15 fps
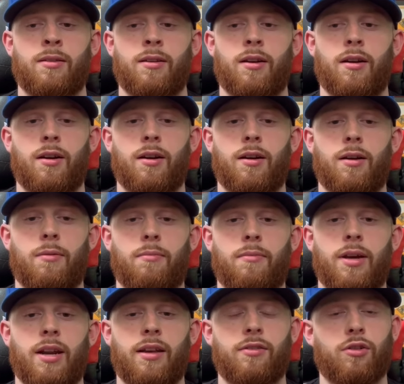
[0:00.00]
Um,
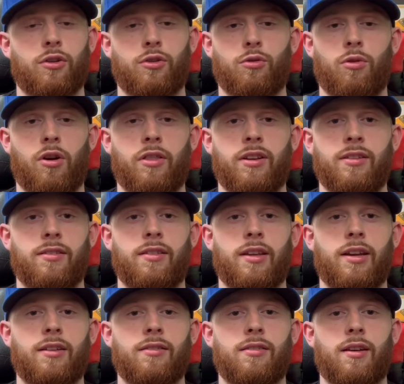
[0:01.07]
and I still do all these
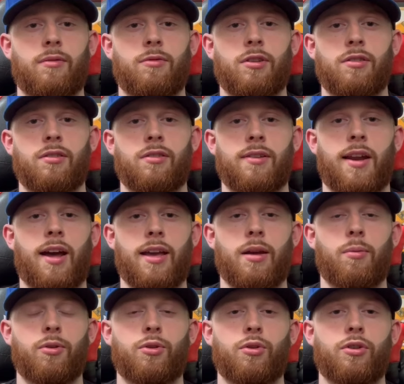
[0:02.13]
things. I'm just not
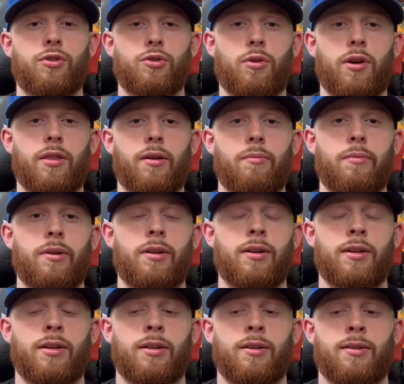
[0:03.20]
able to enjoy them.
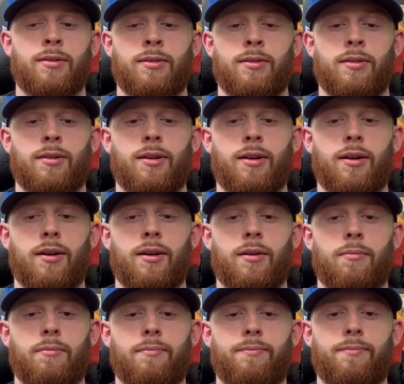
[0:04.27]

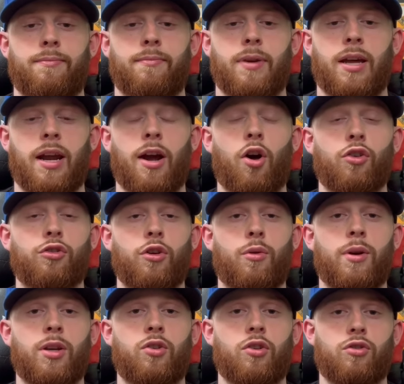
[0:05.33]
Um, and I also
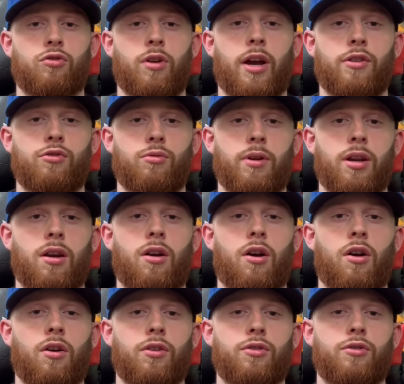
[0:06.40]
had just graduated
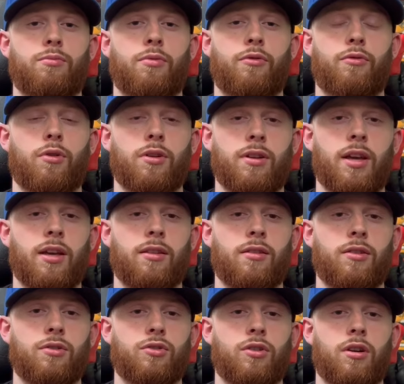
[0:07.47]
college before taking
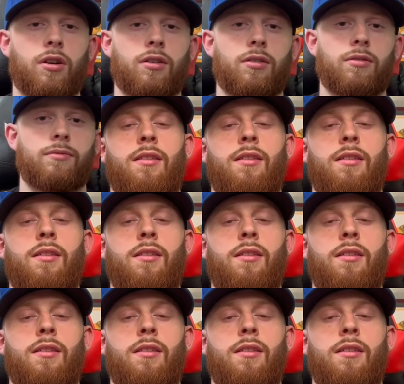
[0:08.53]
this drug.